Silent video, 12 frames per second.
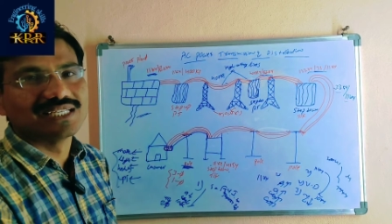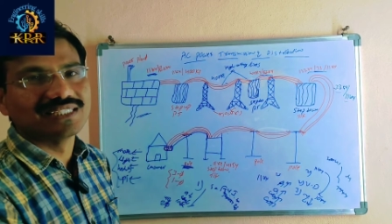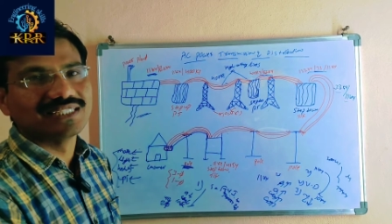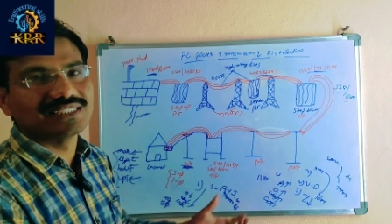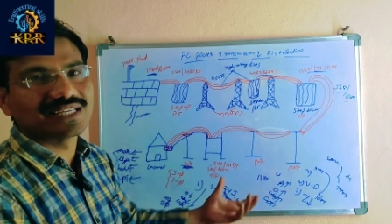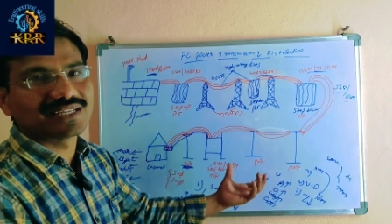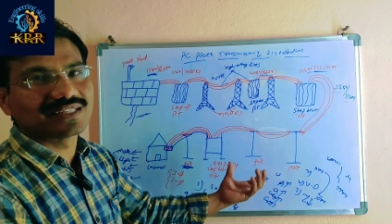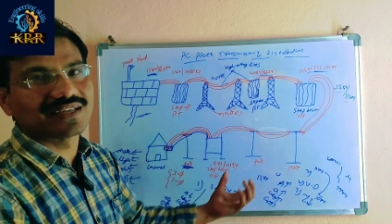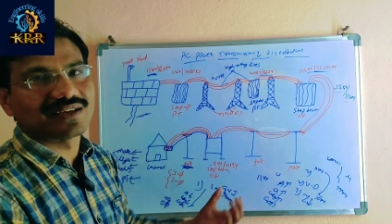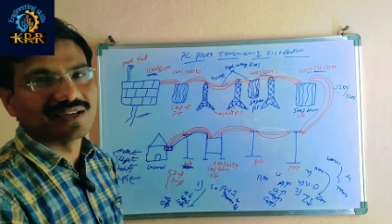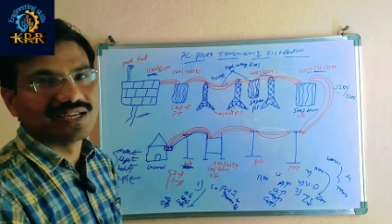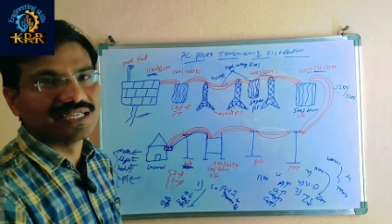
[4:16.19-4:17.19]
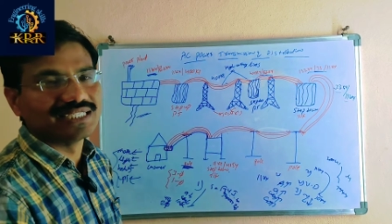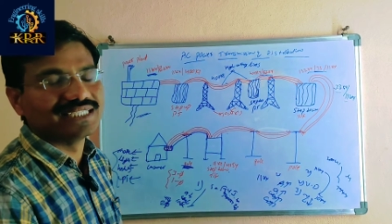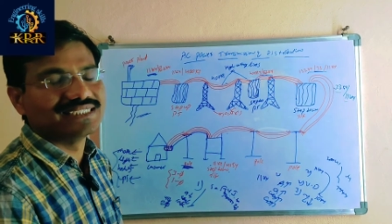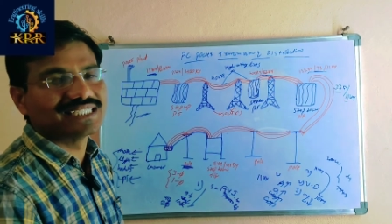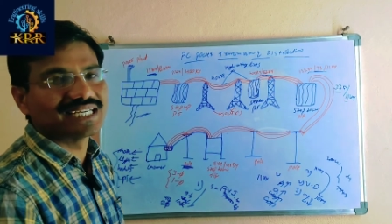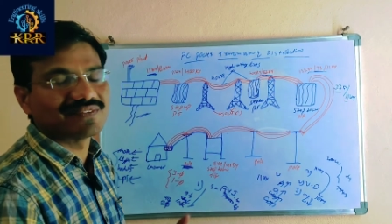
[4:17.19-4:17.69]
these are the
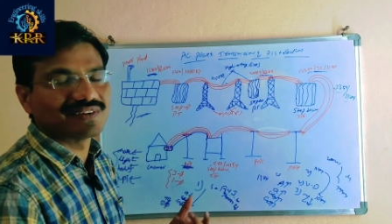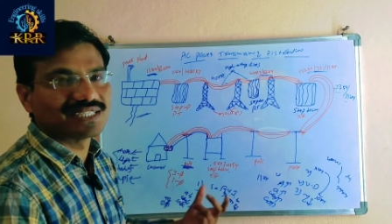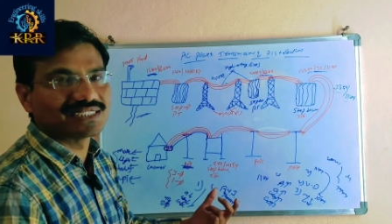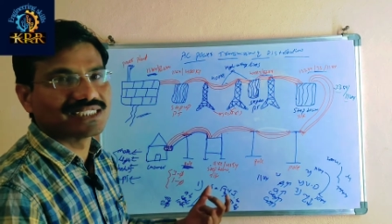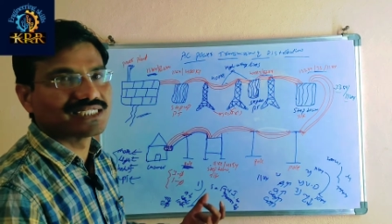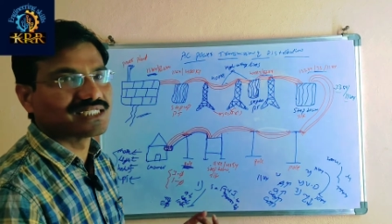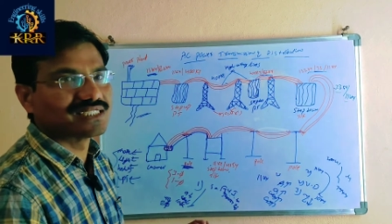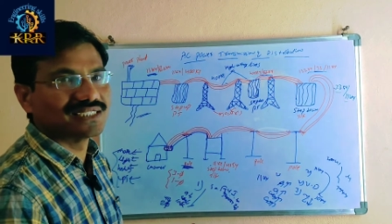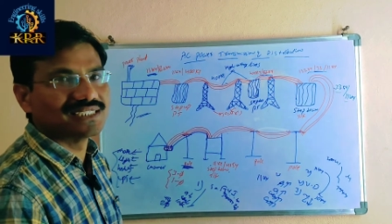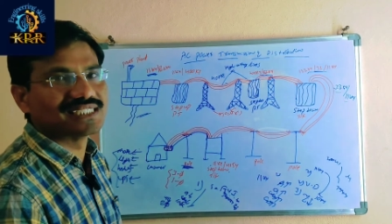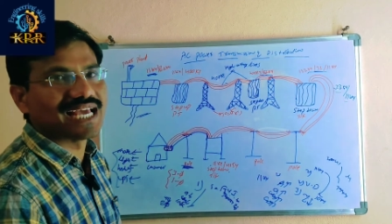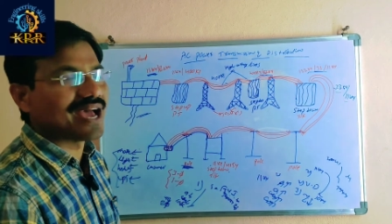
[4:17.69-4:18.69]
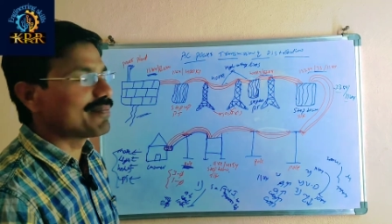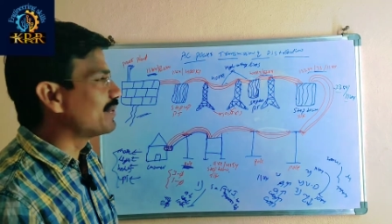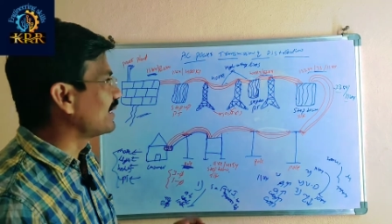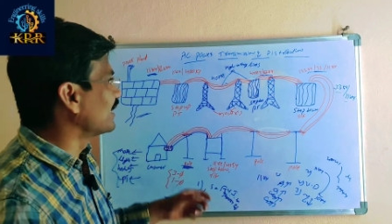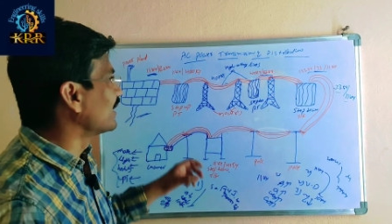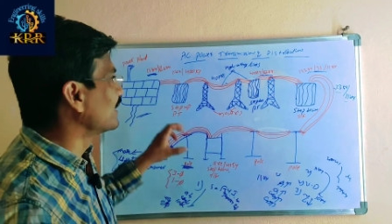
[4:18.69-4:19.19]
disadvantages is
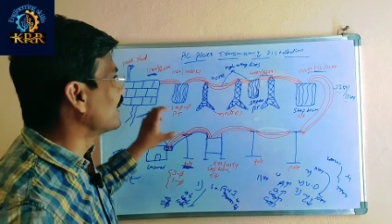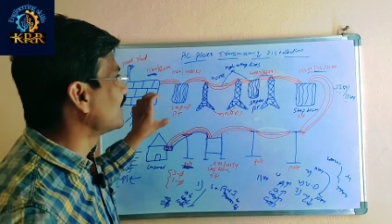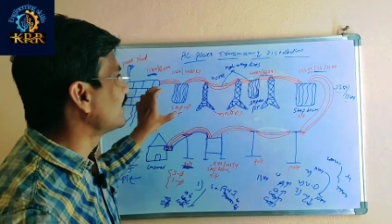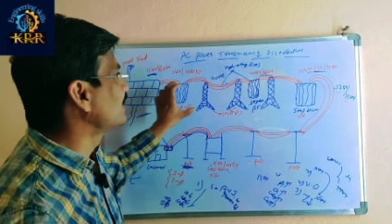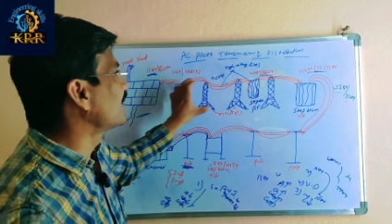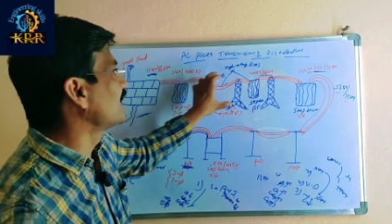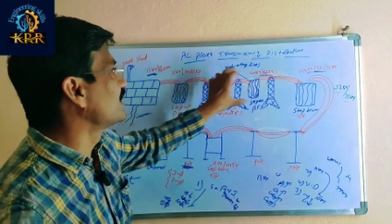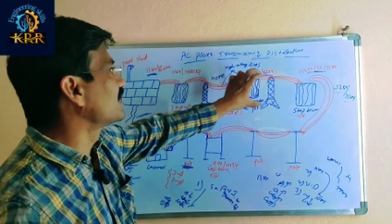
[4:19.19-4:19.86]
happening. That is the